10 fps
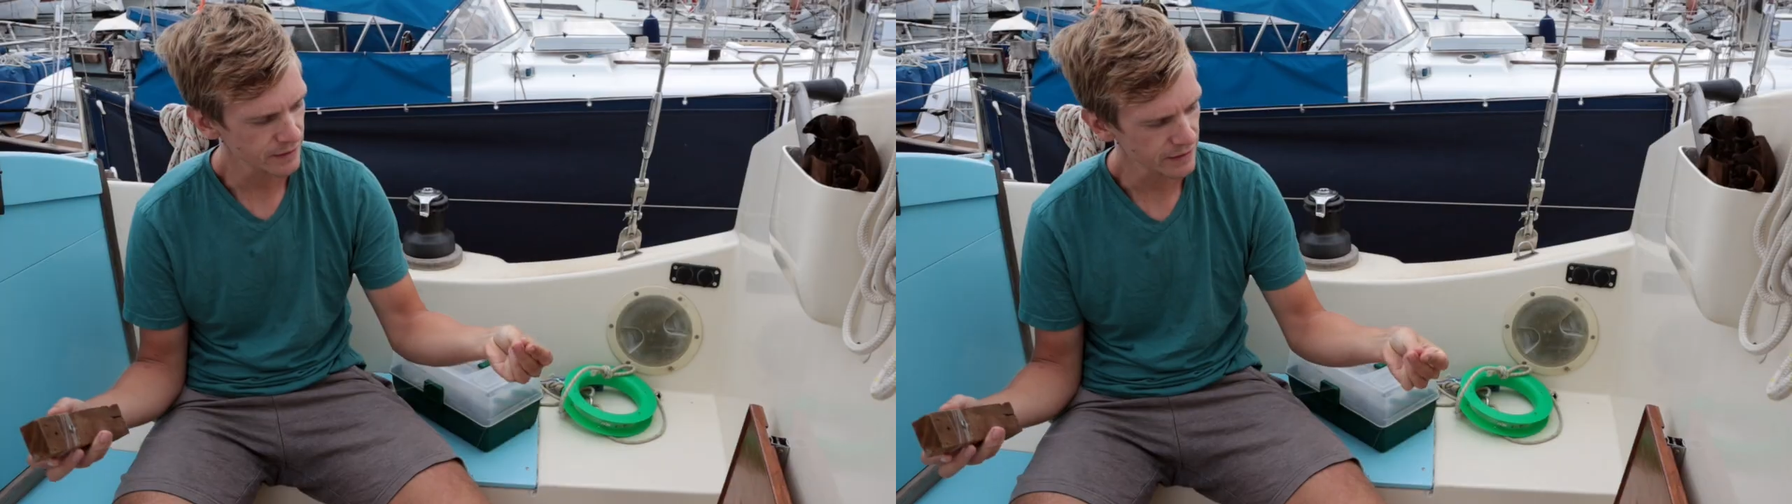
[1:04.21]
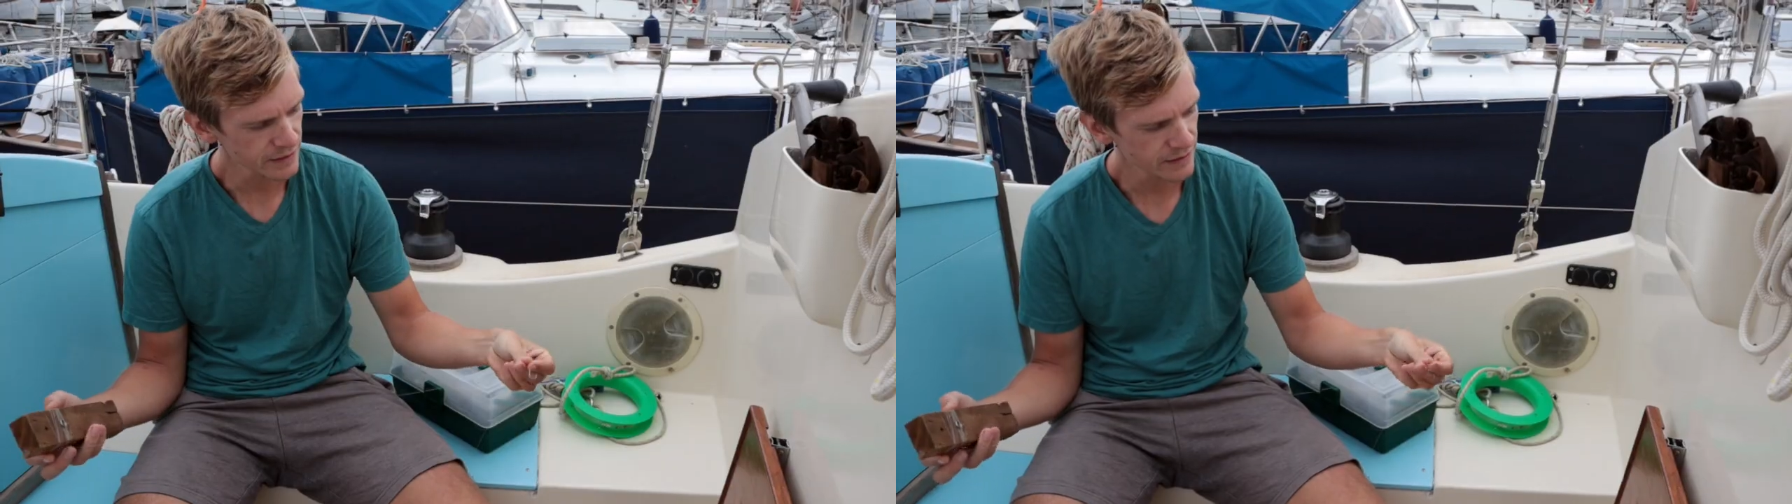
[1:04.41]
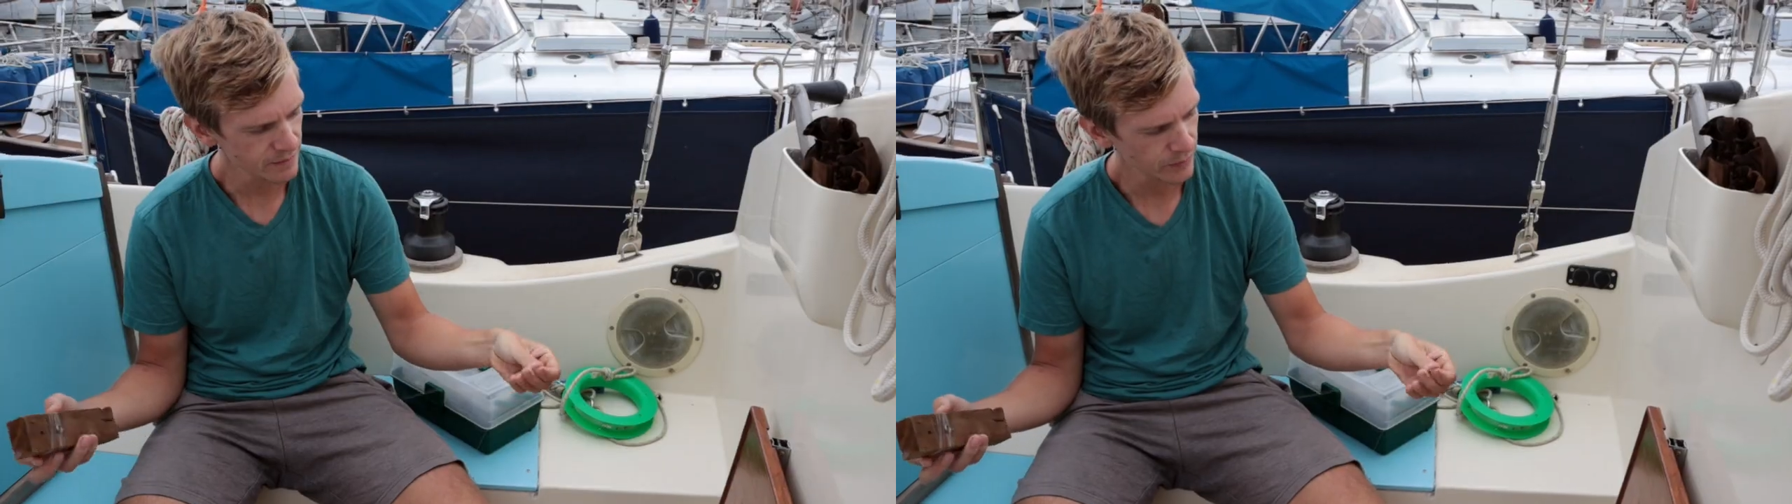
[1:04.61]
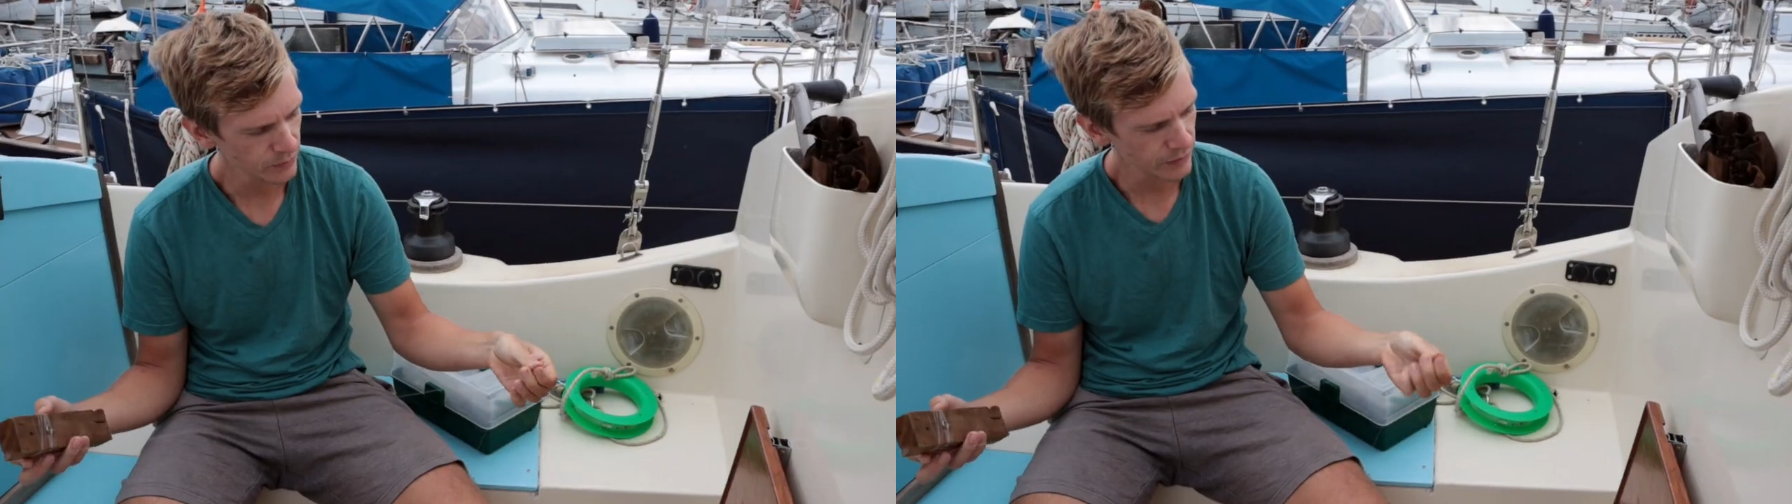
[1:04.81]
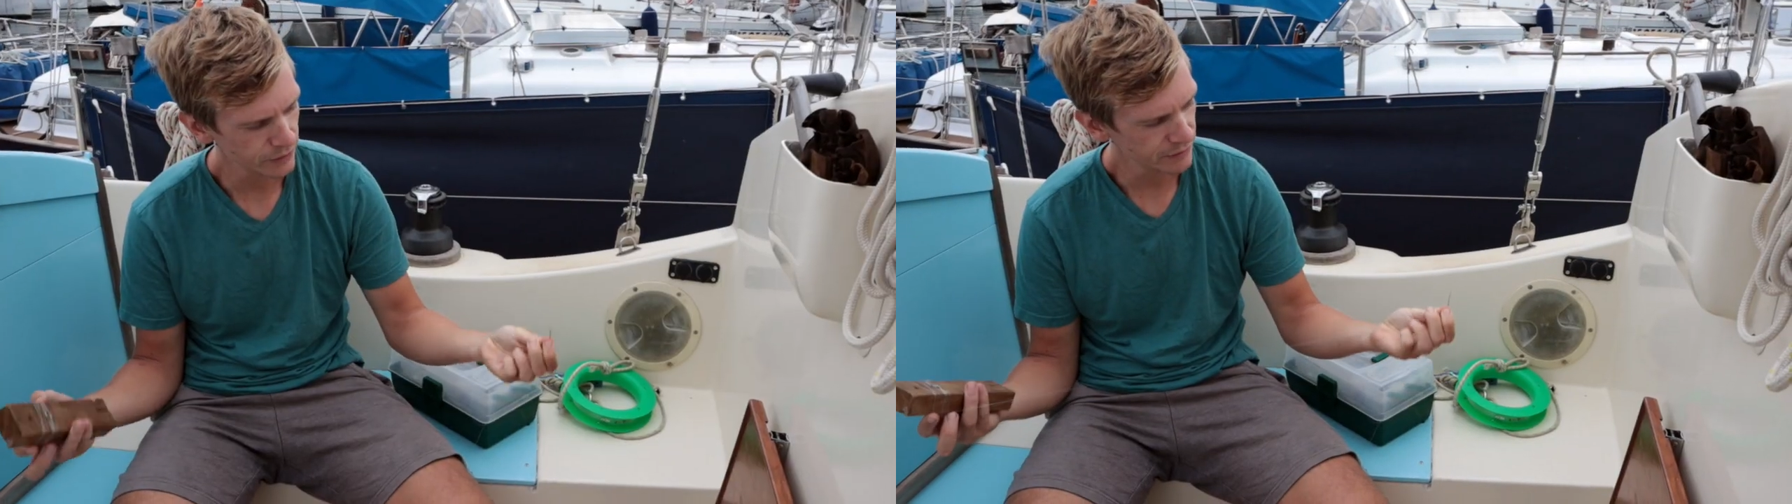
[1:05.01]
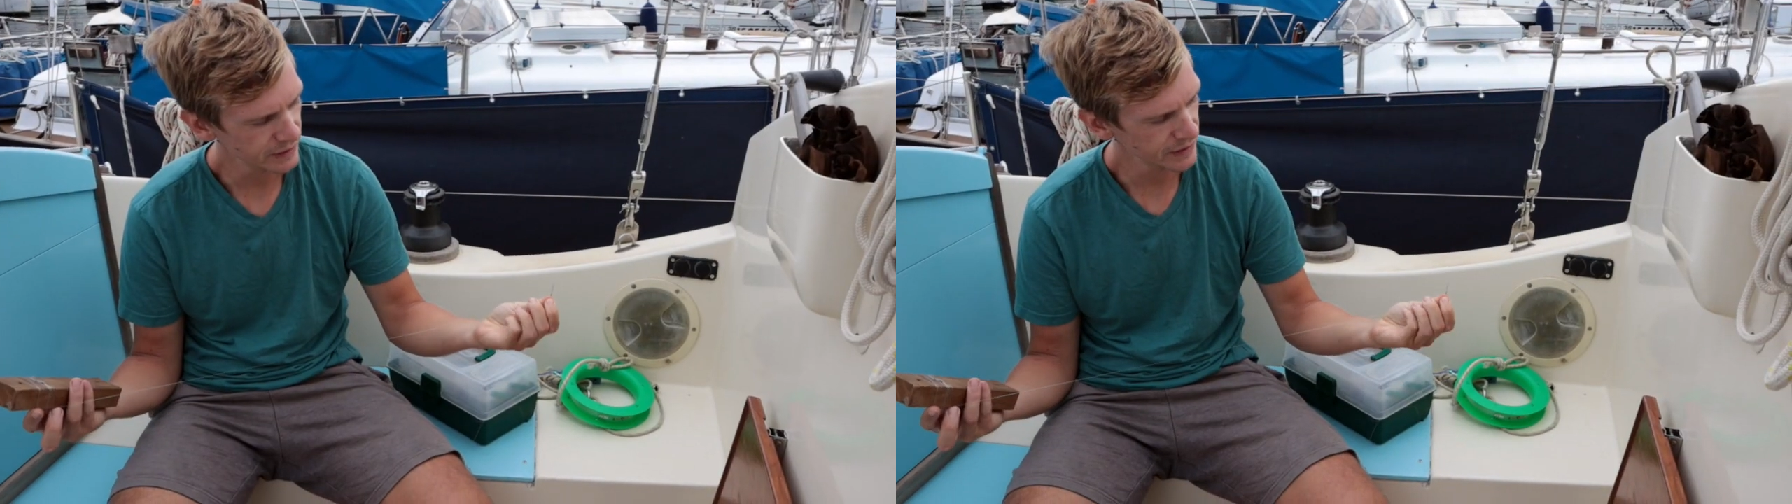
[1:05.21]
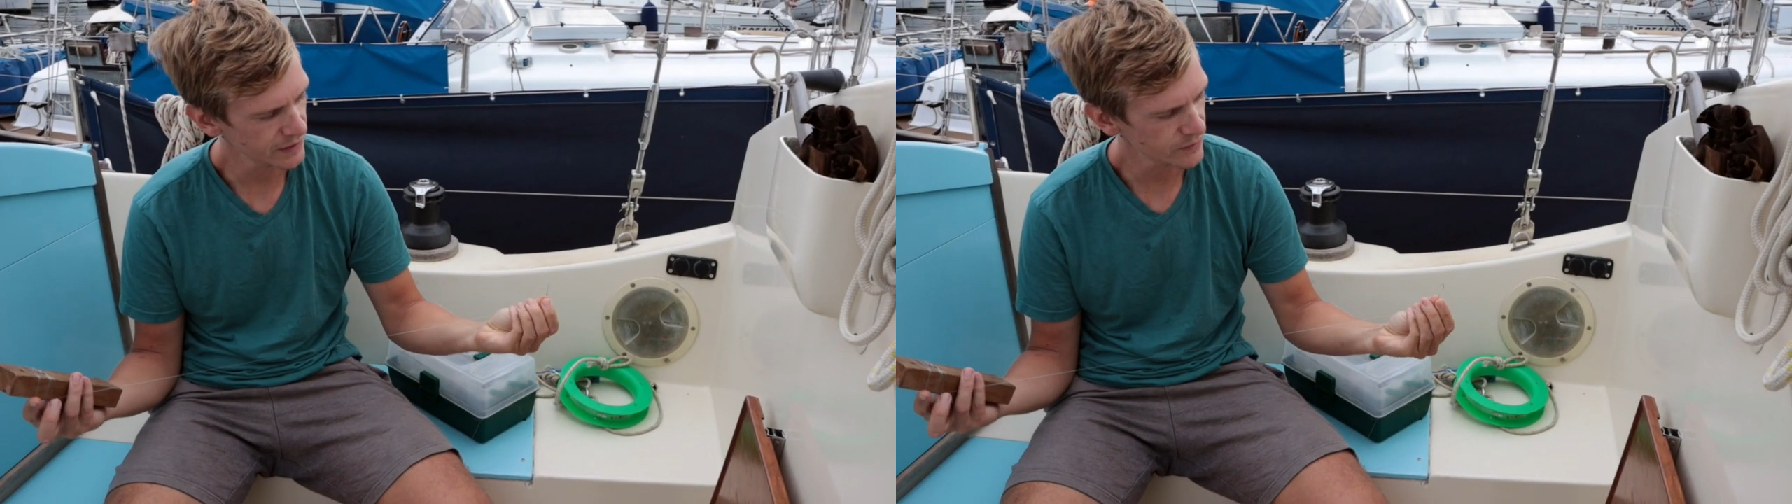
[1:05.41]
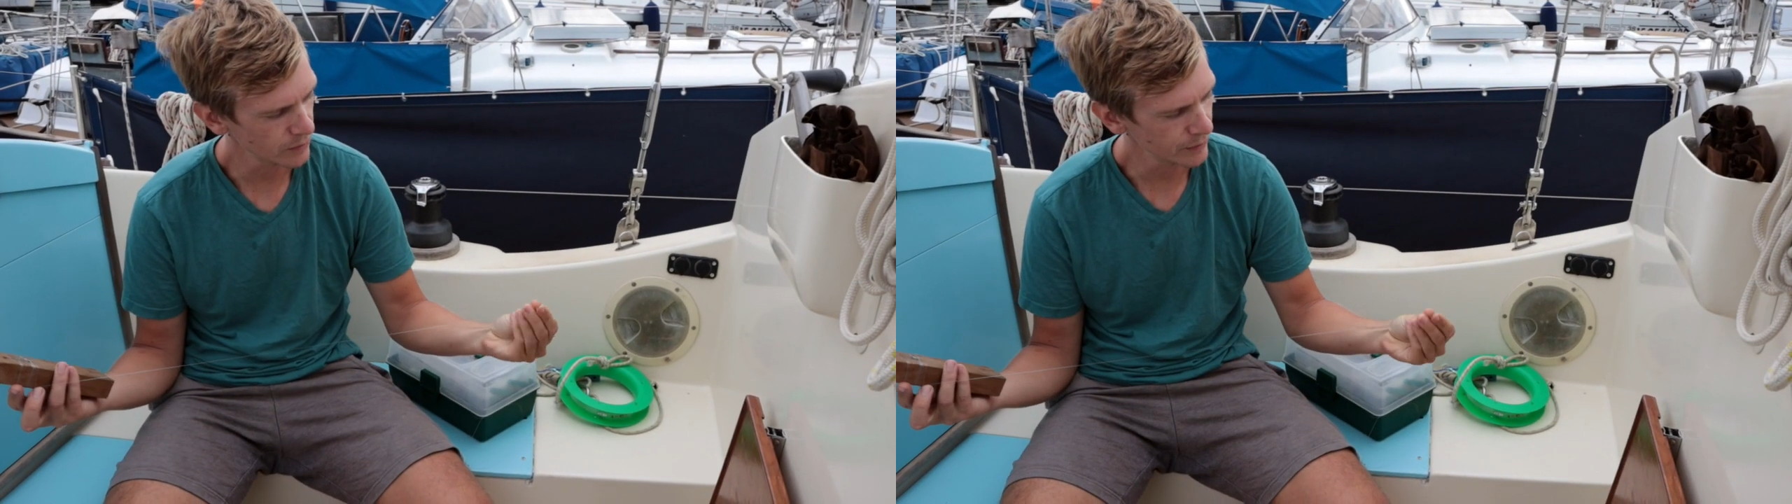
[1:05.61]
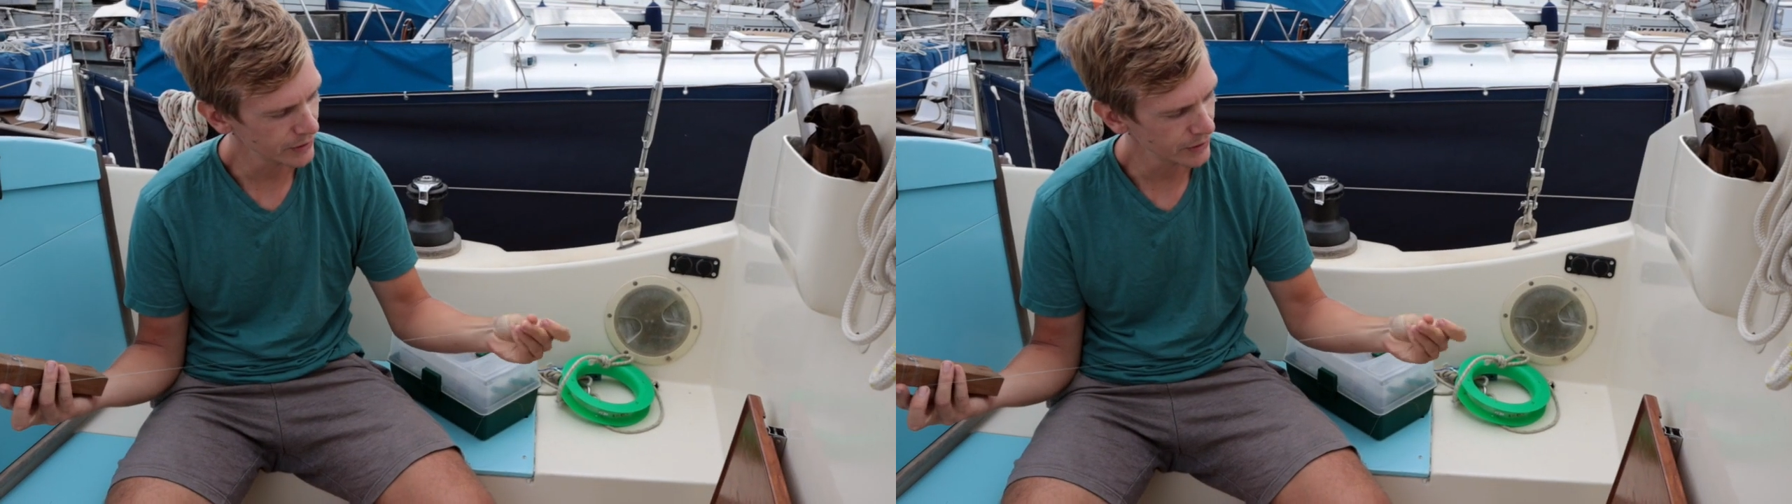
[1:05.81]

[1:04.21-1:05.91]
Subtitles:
So this simple little rig is what